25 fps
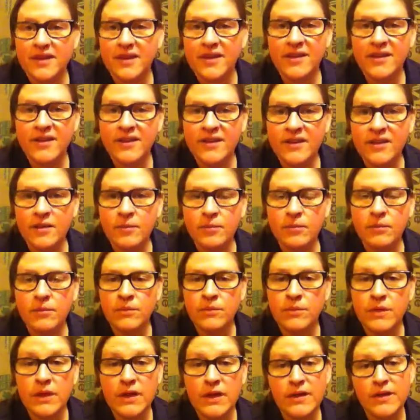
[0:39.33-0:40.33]
I am,
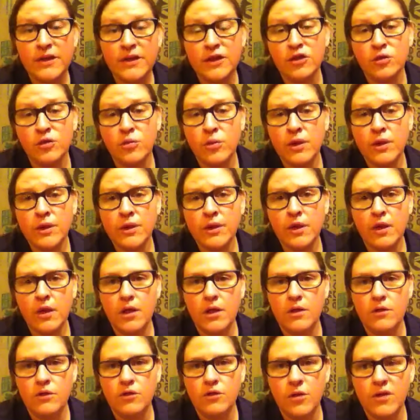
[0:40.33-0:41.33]
then I think you're really going to
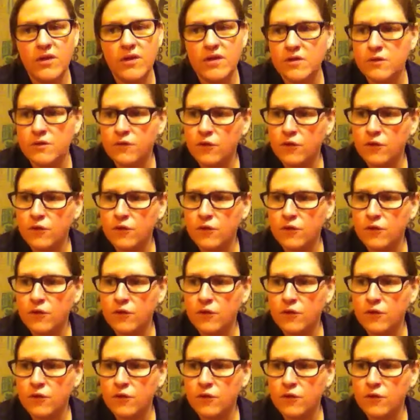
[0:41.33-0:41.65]
enjoy this.